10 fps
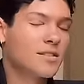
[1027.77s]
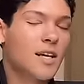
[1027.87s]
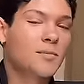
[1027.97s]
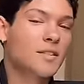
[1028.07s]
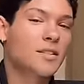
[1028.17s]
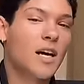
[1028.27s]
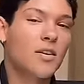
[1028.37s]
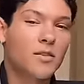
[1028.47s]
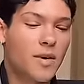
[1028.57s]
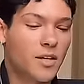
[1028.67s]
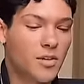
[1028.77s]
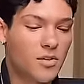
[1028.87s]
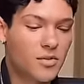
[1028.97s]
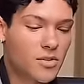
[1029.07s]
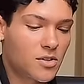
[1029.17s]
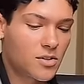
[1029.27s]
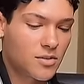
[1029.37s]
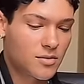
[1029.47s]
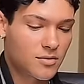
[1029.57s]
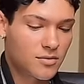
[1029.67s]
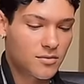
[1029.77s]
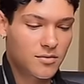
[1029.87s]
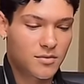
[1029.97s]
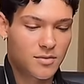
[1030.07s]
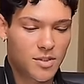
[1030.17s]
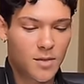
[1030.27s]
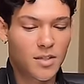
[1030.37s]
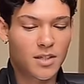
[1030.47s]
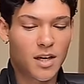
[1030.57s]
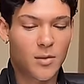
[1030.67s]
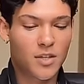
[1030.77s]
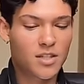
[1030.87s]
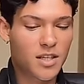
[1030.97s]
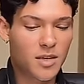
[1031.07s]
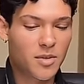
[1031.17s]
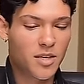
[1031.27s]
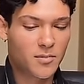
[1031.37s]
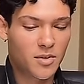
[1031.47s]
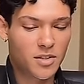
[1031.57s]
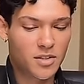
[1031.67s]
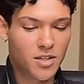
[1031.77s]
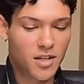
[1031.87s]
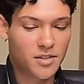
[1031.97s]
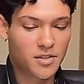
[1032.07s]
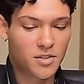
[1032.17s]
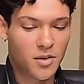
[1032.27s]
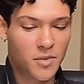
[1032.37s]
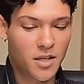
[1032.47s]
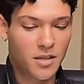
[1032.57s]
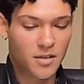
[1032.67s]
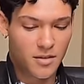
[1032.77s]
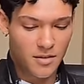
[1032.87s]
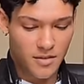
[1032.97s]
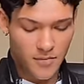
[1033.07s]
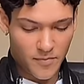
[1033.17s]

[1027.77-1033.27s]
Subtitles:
No, I typed it down in my notes. Something that I want to say when I'm on the stage in Germany.